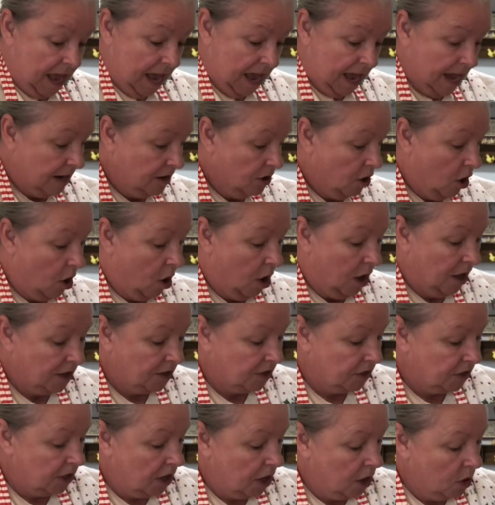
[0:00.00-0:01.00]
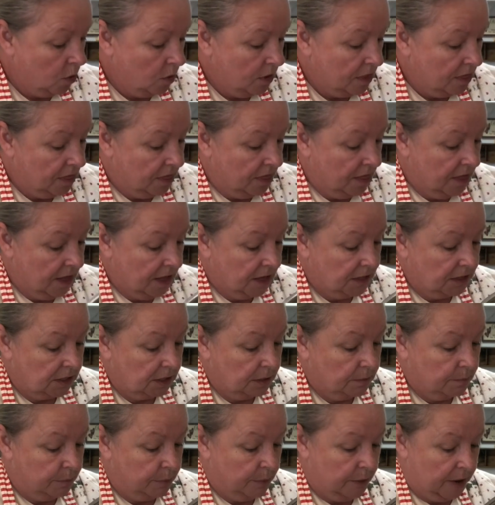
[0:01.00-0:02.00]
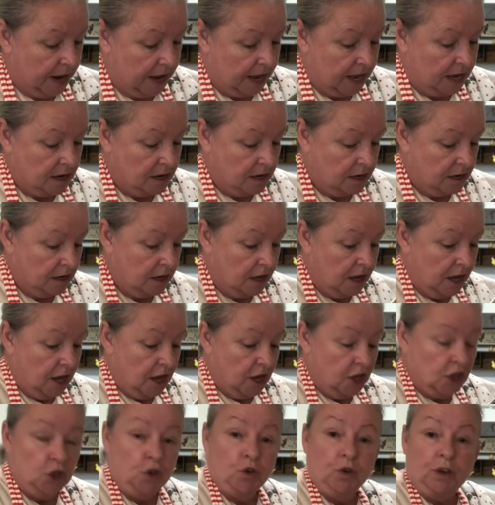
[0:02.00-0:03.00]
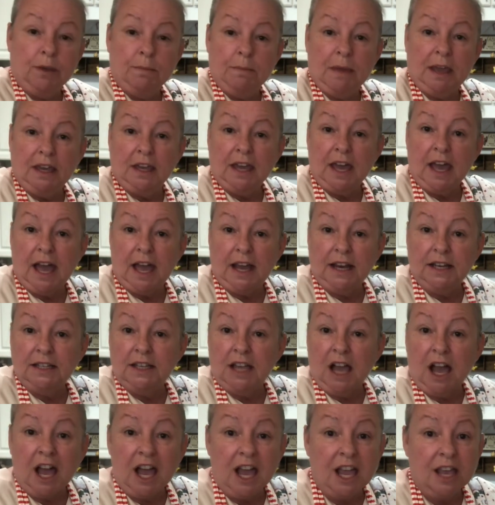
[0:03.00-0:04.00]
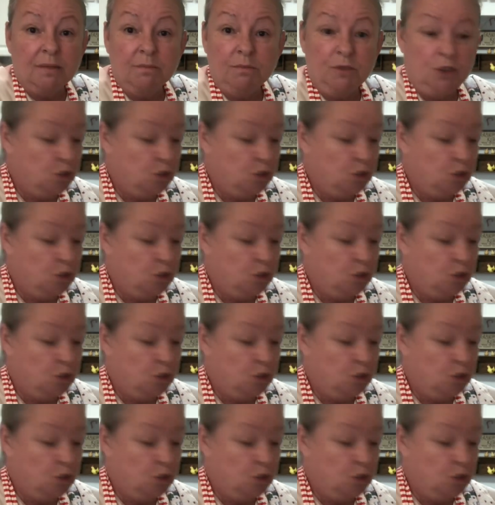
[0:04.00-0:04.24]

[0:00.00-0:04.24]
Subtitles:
And also this bread, you can make ahead of time.